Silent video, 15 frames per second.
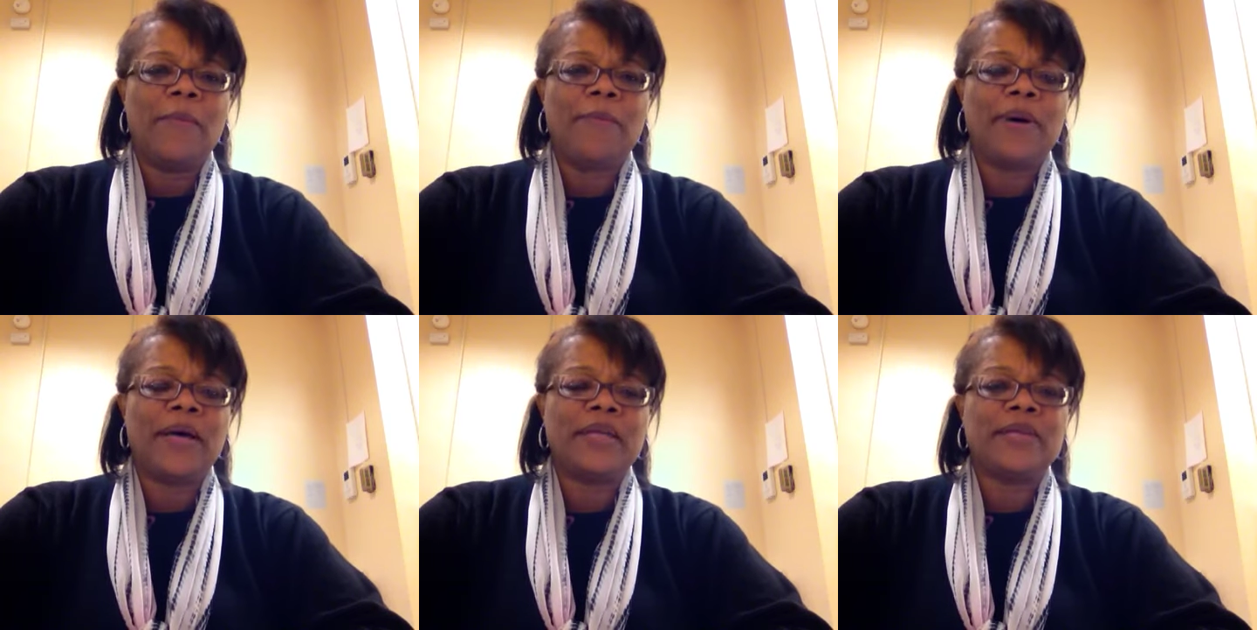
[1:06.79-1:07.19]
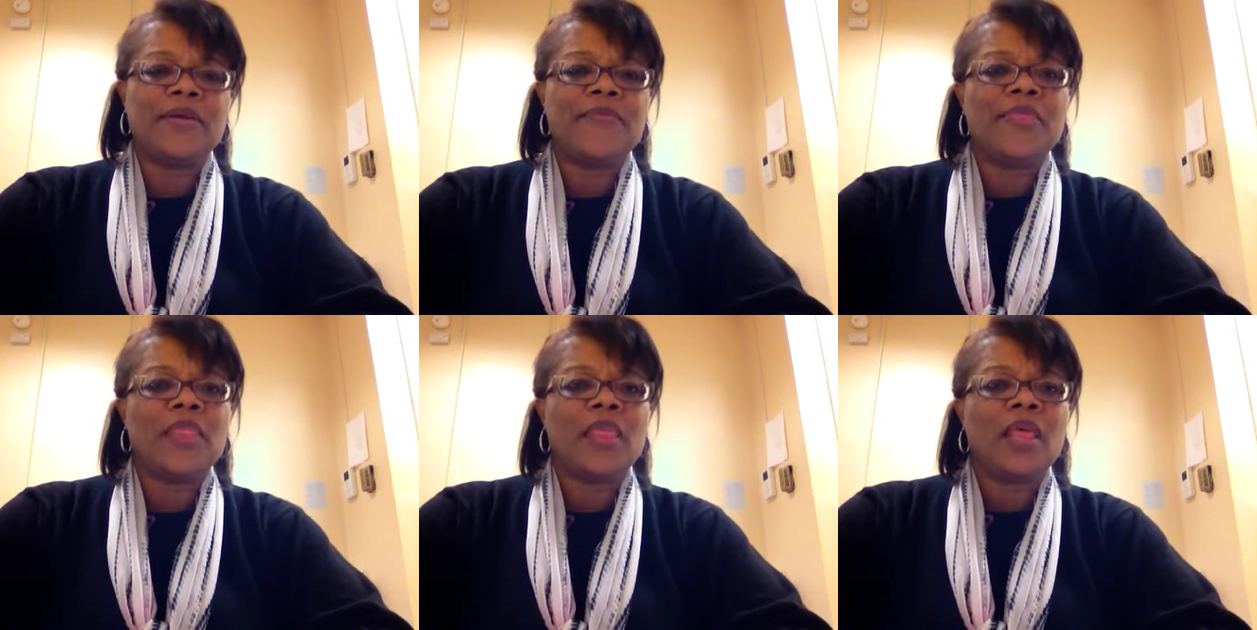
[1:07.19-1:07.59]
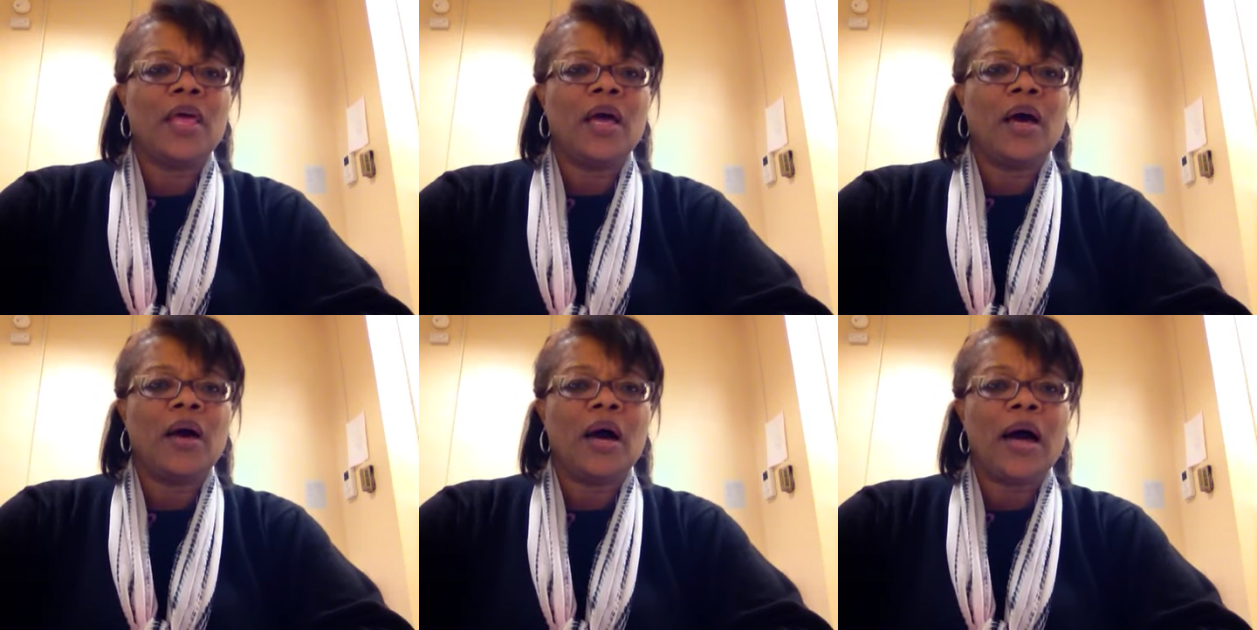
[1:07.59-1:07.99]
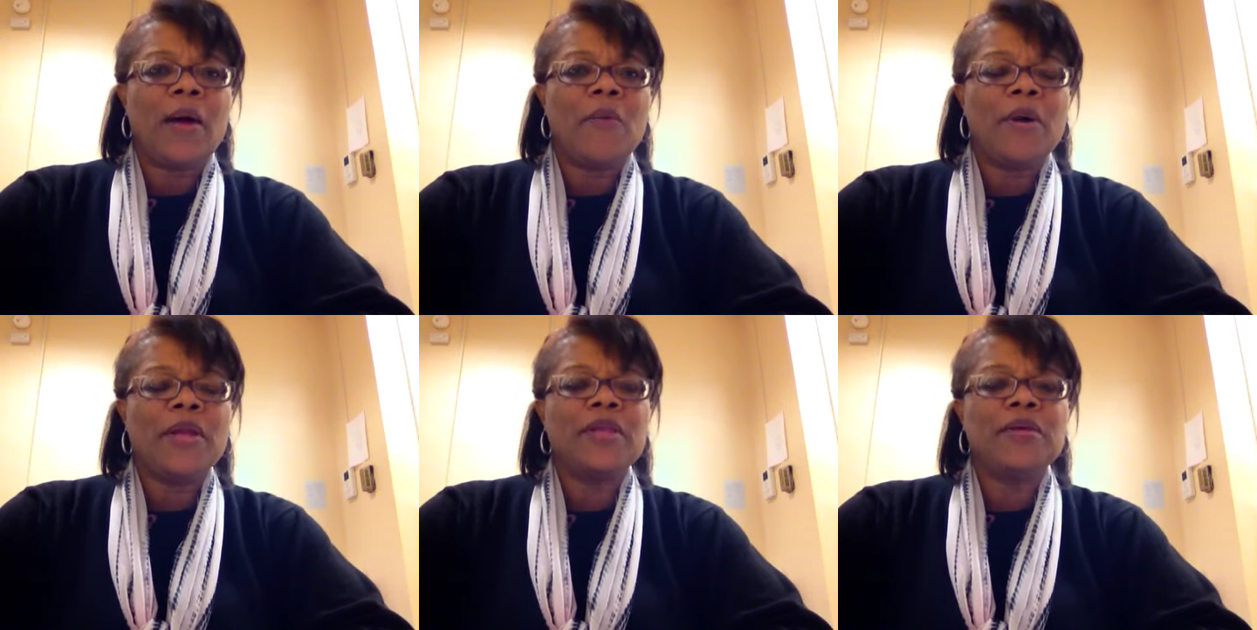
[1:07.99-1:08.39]
but I
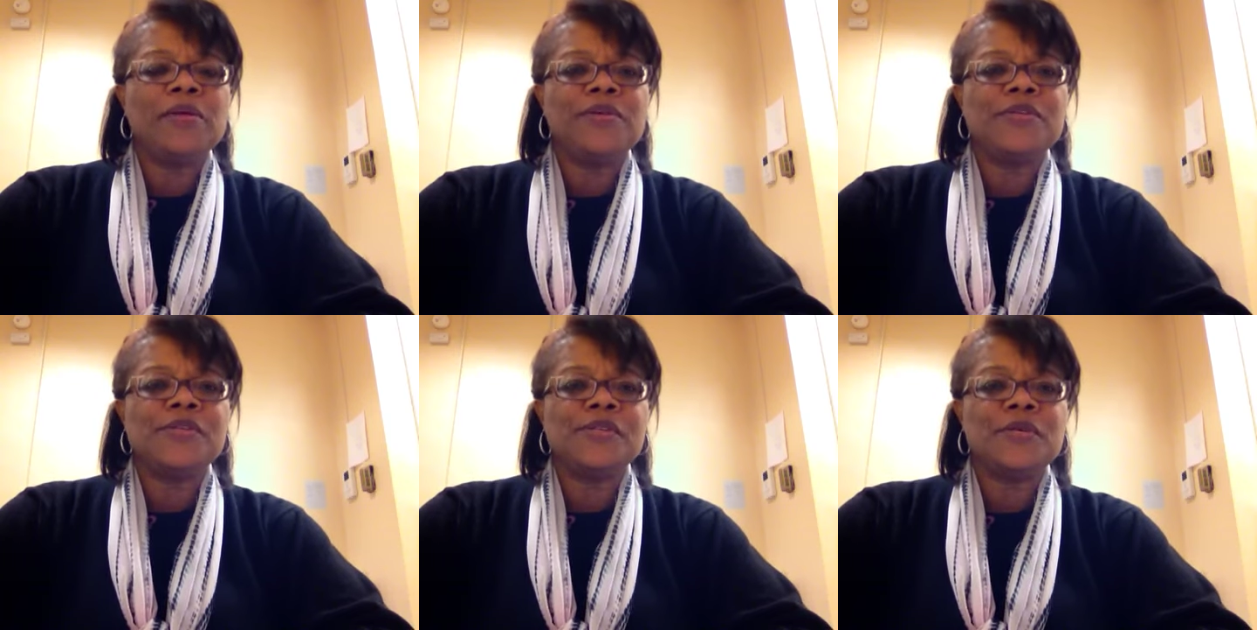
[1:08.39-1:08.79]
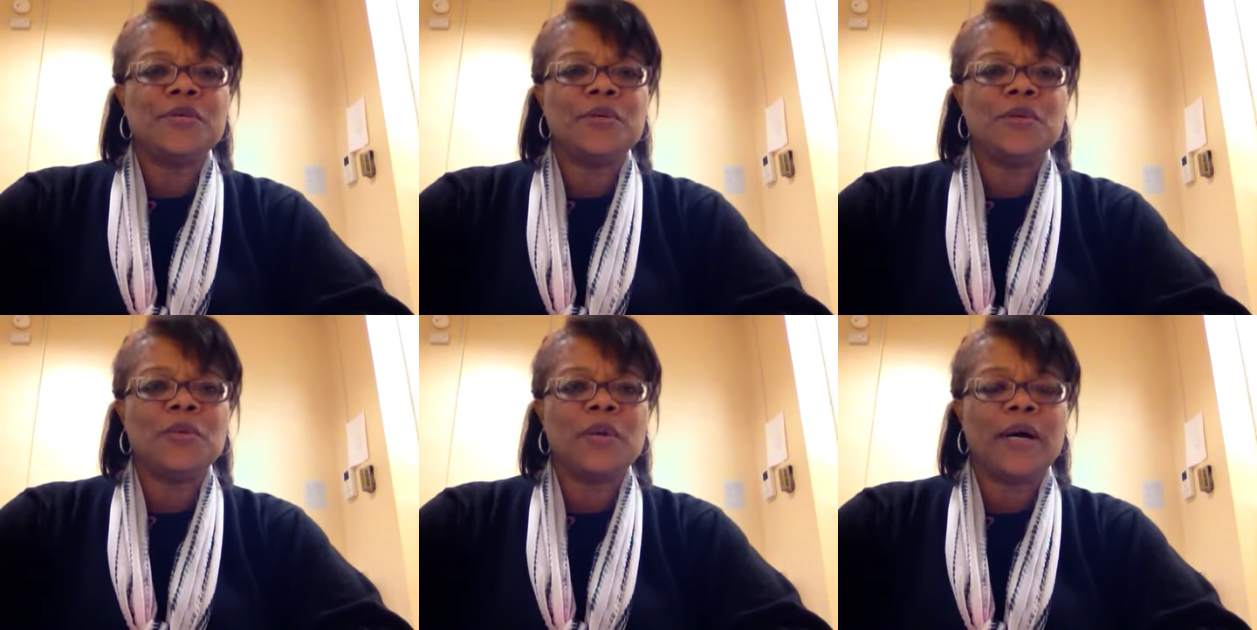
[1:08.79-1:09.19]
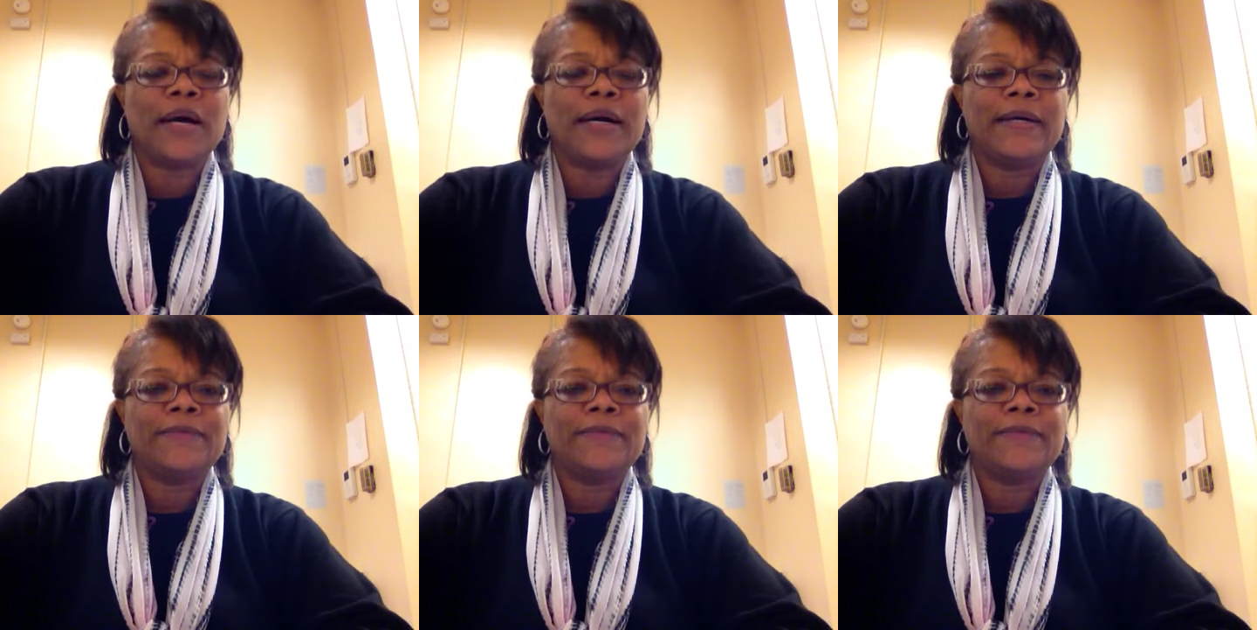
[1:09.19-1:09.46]
want you to